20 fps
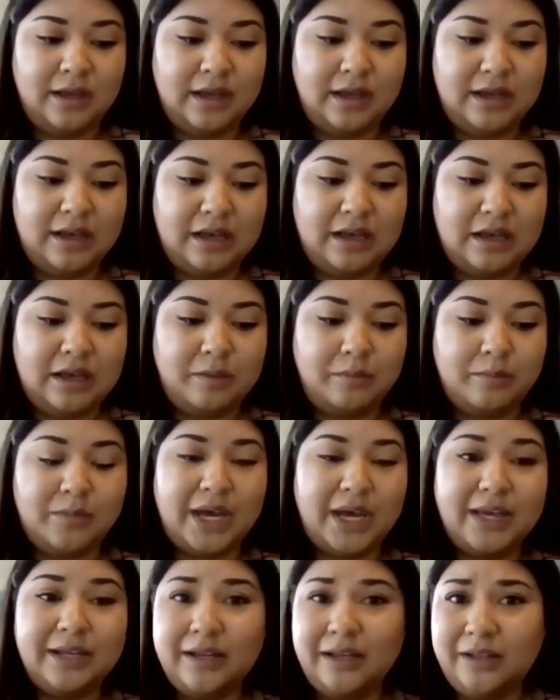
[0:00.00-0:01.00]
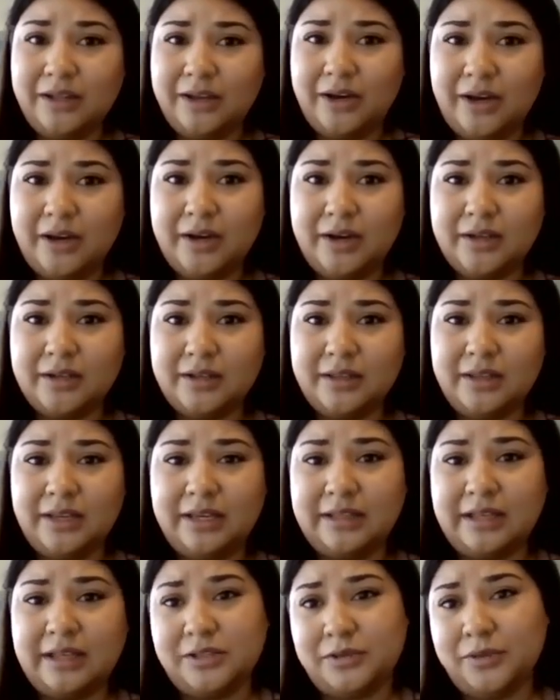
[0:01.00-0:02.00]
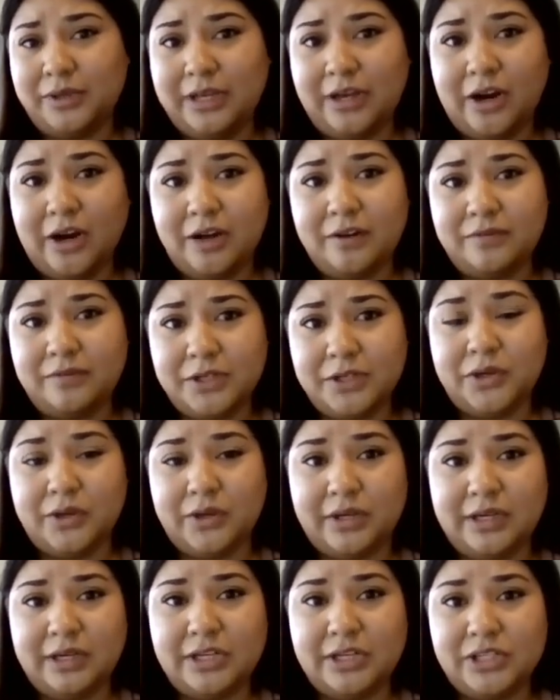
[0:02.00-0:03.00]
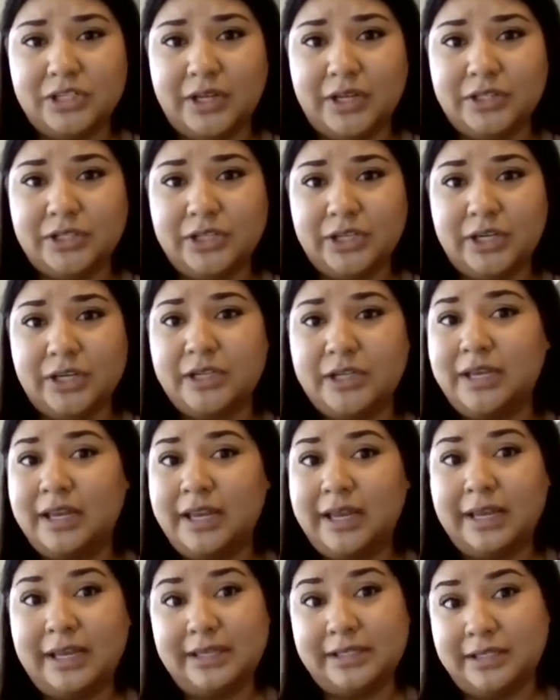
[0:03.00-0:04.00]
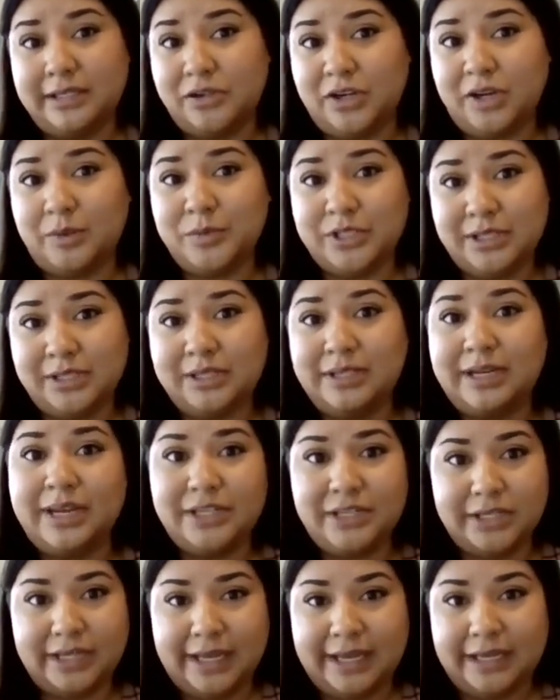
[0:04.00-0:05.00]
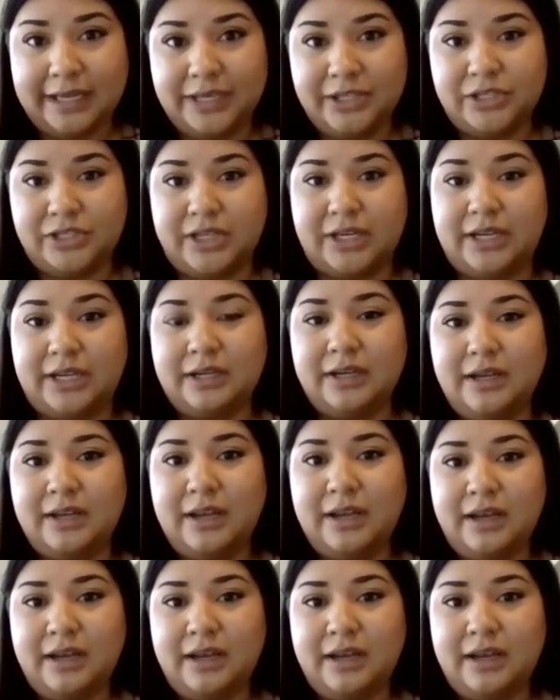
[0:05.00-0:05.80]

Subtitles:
Another thing that's really hard for children in shelter is interruptions in education.